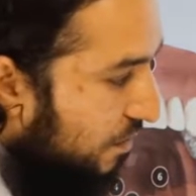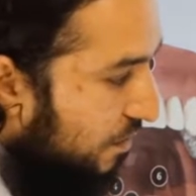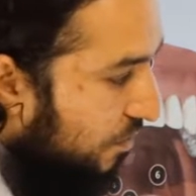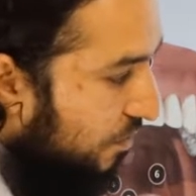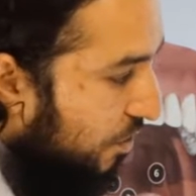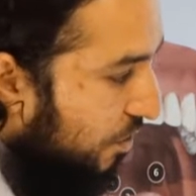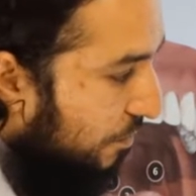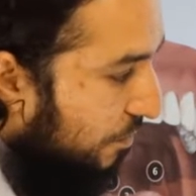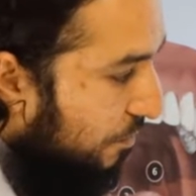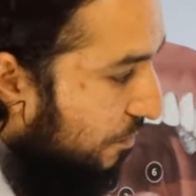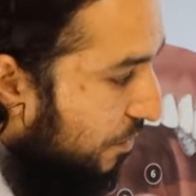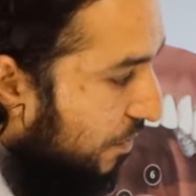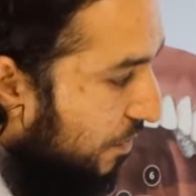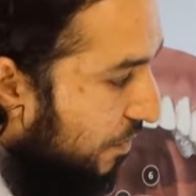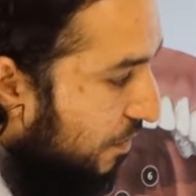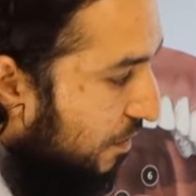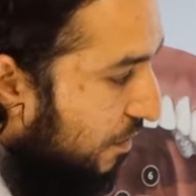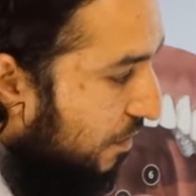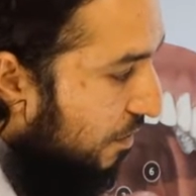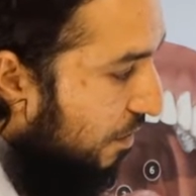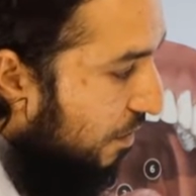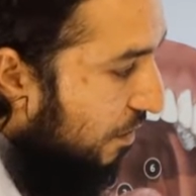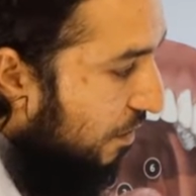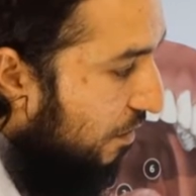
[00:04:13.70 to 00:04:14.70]
is the tip
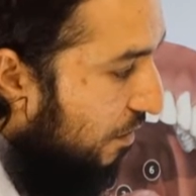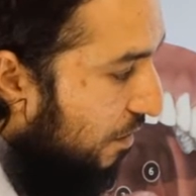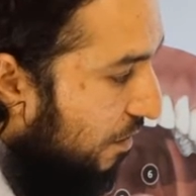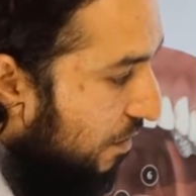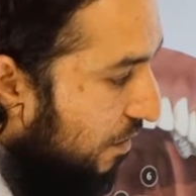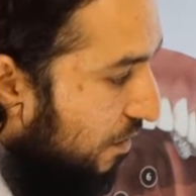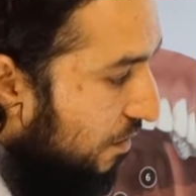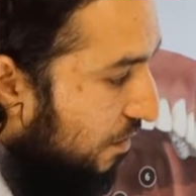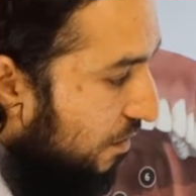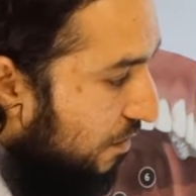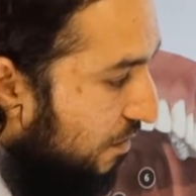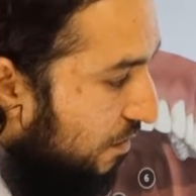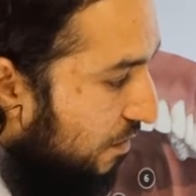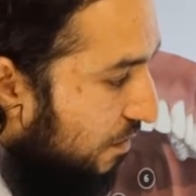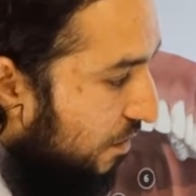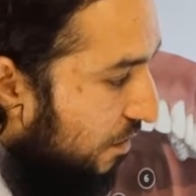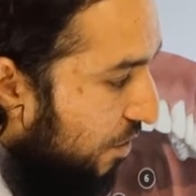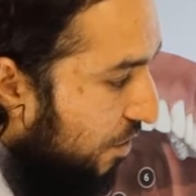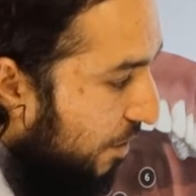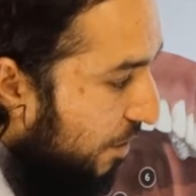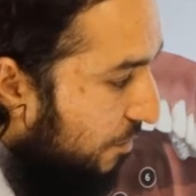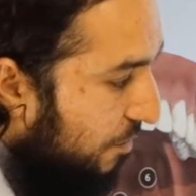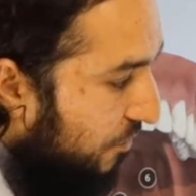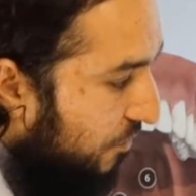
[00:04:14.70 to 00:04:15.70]
of
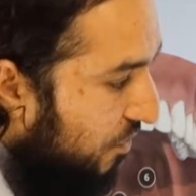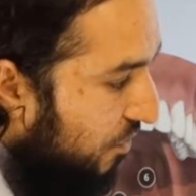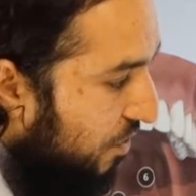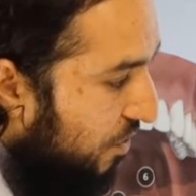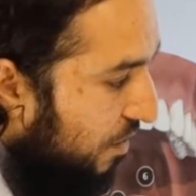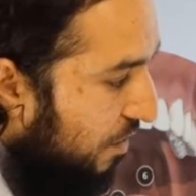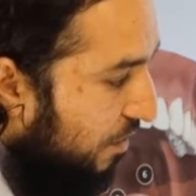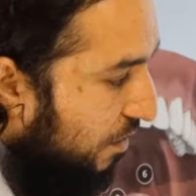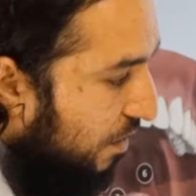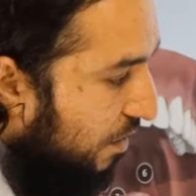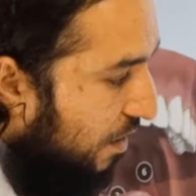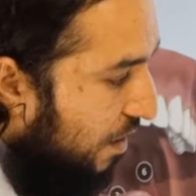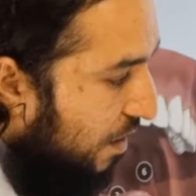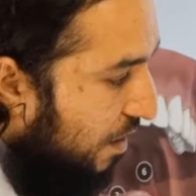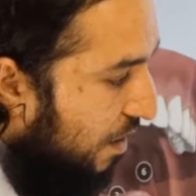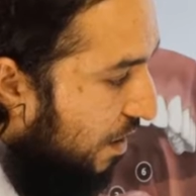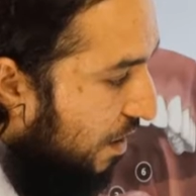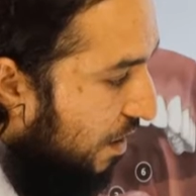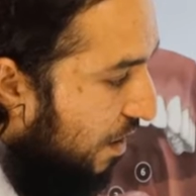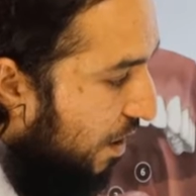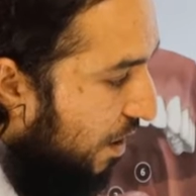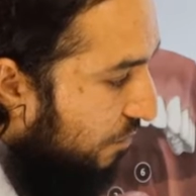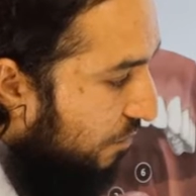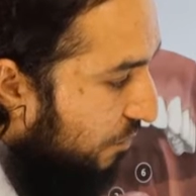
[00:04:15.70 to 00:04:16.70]
the tongue,
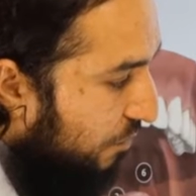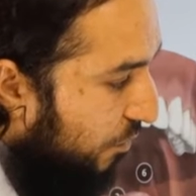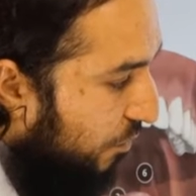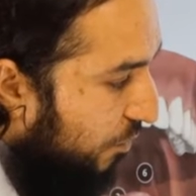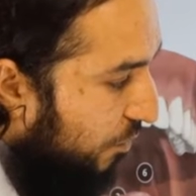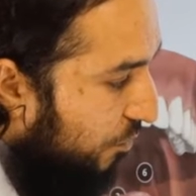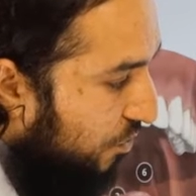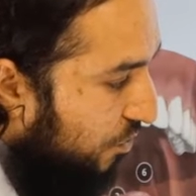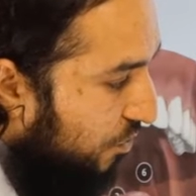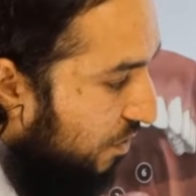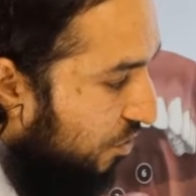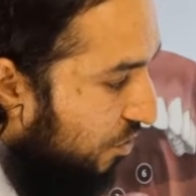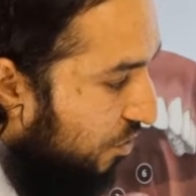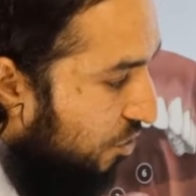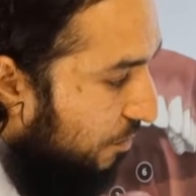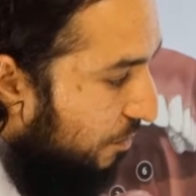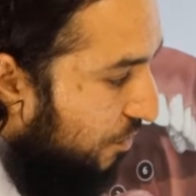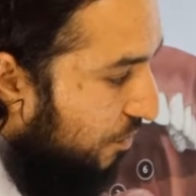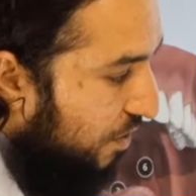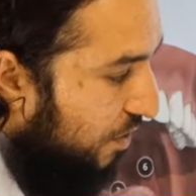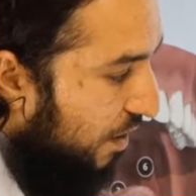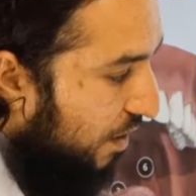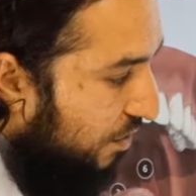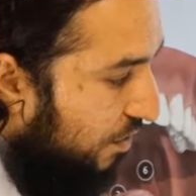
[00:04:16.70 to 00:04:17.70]
and we will be using the
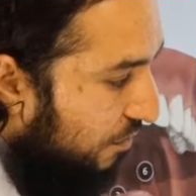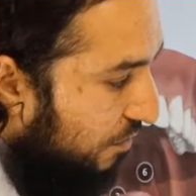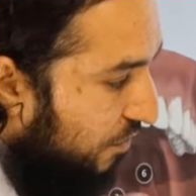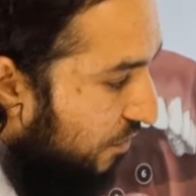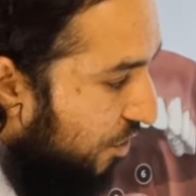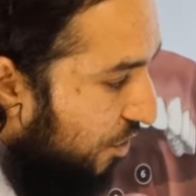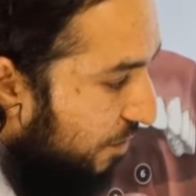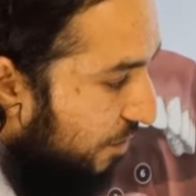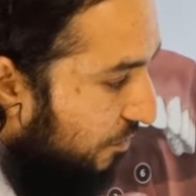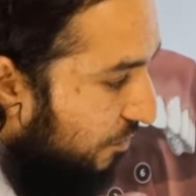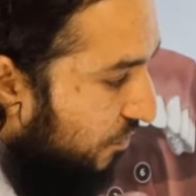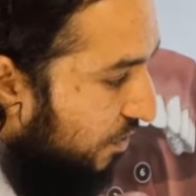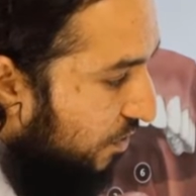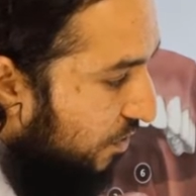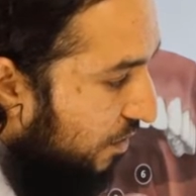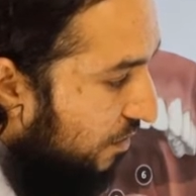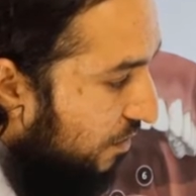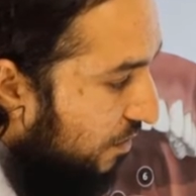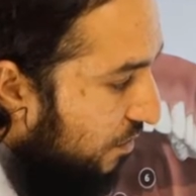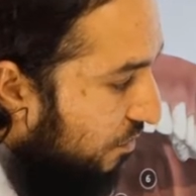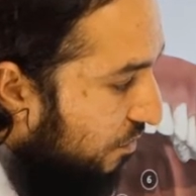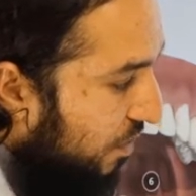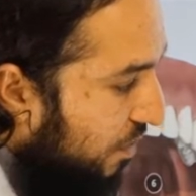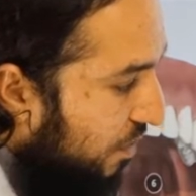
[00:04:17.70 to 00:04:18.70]
top side of the tip of the tongue. So